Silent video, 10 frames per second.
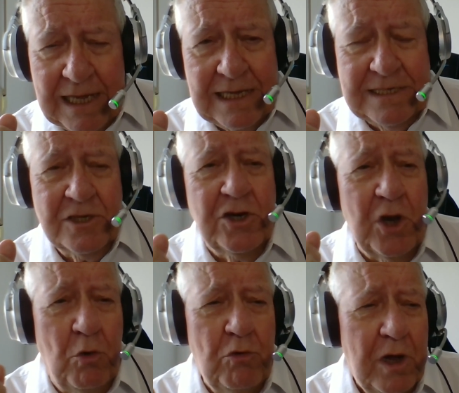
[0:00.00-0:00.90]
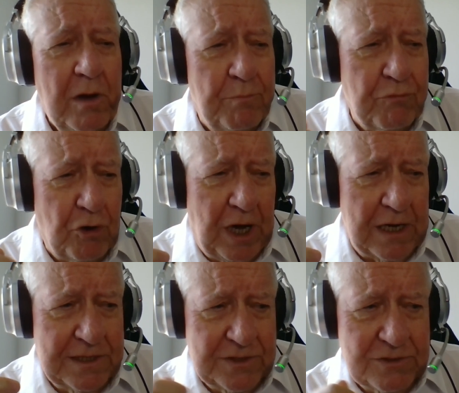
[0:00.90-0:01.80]
is the good old
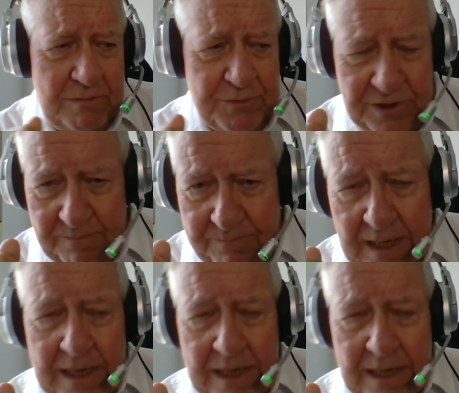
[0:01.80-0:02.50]
product description.